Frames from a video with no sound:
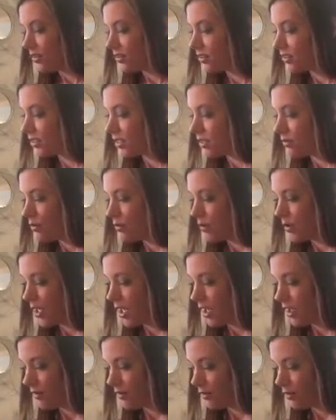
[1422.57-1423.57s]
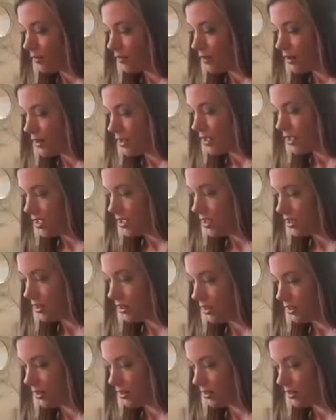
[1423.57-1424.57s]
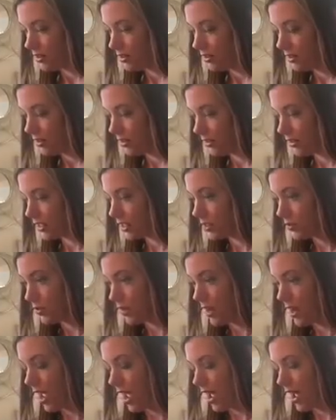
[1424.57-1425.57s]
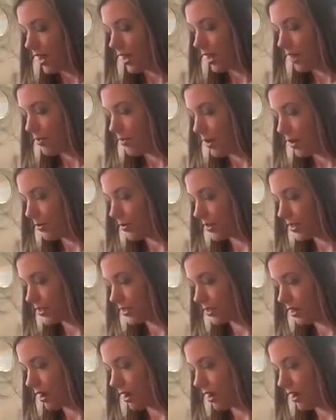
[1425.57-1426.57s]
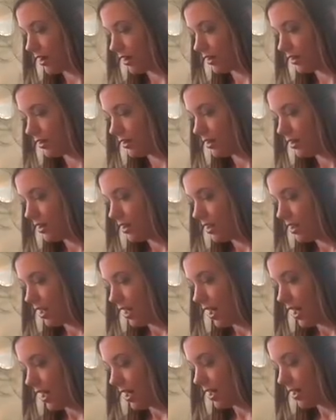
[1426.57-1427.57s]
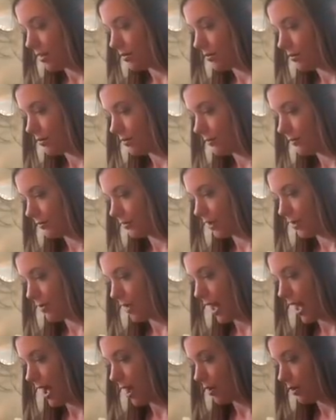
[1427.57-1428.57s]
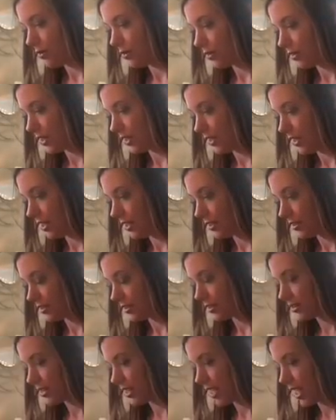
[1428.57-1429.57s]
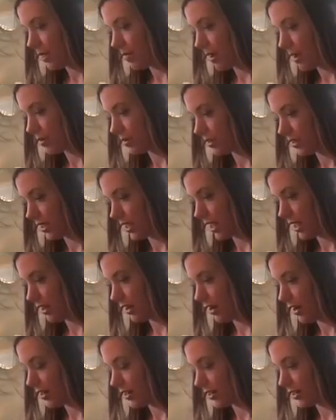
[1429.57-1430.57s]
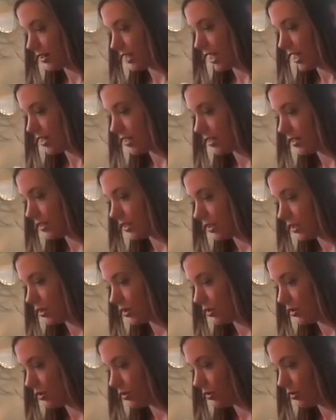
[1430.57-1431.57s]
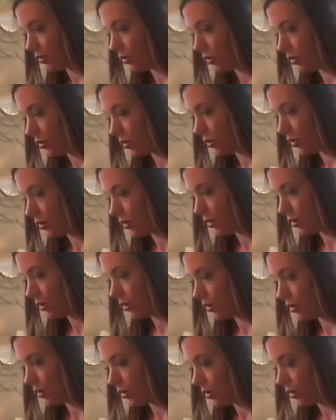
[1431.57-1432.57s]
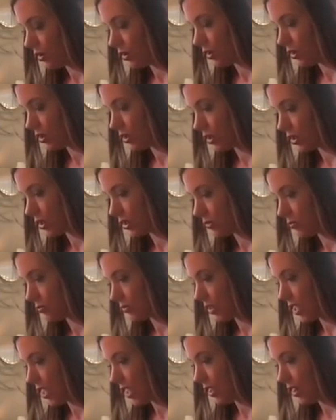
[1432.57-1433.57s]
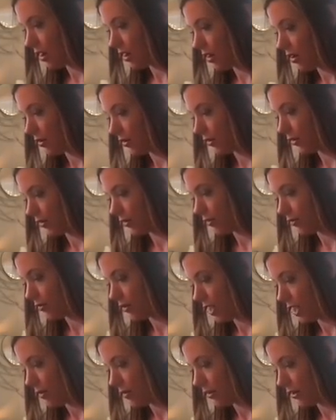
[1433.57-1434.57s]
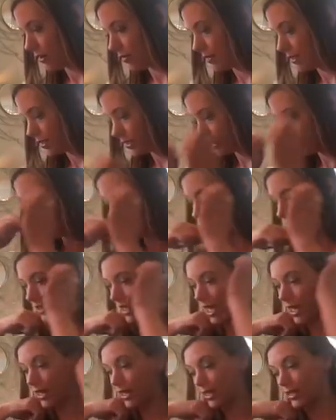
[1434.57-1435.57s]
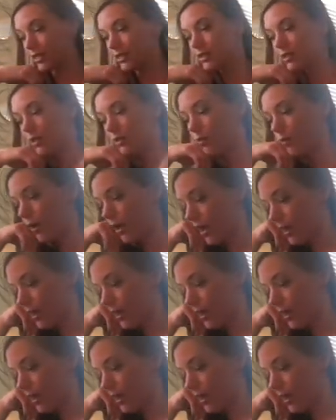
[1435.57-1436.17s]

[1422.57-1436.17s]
Let's see what we have over here. This one had a bonus card flip out, and since they came out together, I decided to just take all three. But let me see what that is and what